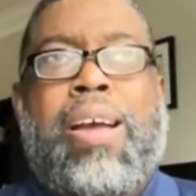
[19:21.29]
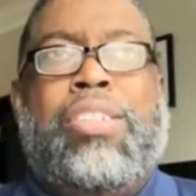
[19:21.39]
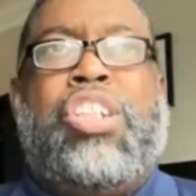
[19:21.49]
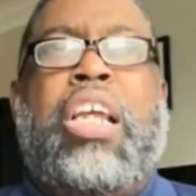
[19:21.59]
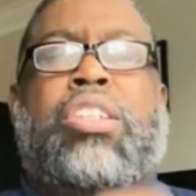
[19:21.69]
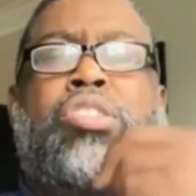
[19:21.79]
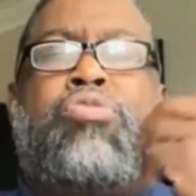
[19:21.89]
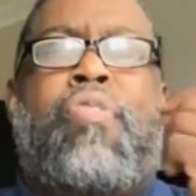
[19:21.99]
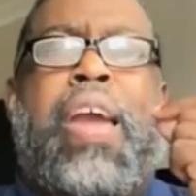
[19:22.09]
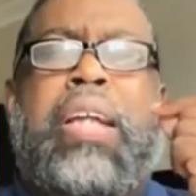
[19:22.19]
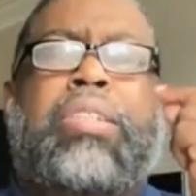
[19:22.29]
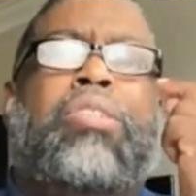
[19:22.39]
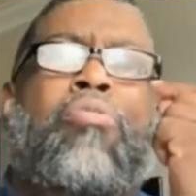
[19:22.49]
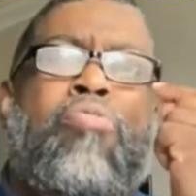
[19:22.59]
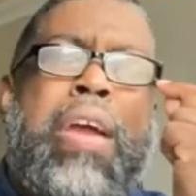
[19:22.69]
Jesus raised
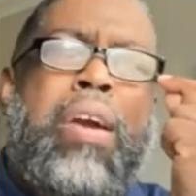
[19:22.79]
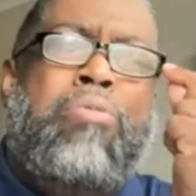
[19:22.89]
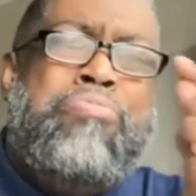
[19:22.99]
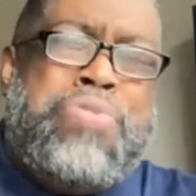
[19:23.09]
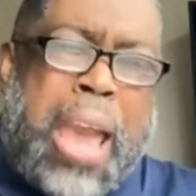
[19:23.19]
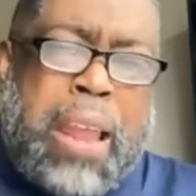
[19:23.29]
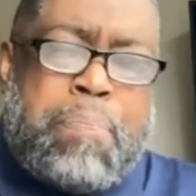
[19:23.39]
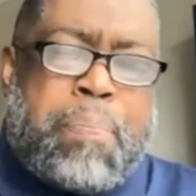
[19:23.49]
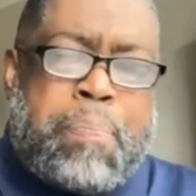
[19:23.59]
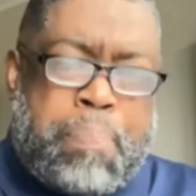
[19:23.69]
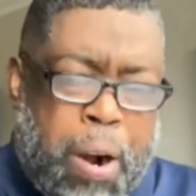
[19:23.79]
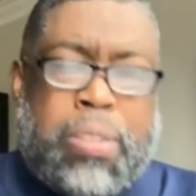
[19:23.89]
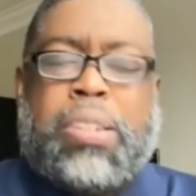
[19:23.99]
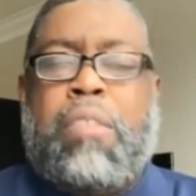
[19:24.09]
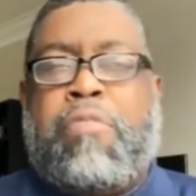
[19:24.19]
a real dead
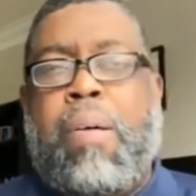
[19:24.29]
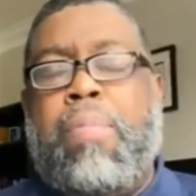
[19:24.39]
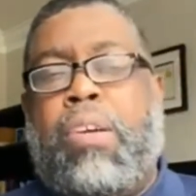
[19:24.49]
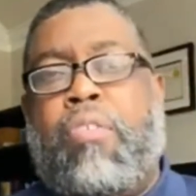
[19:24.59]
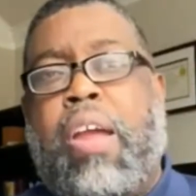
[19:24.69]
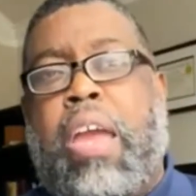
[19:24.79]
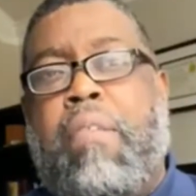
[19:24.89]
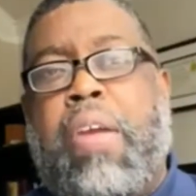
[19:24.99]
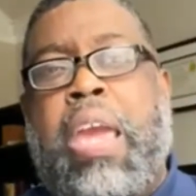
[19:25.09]
person from the grave.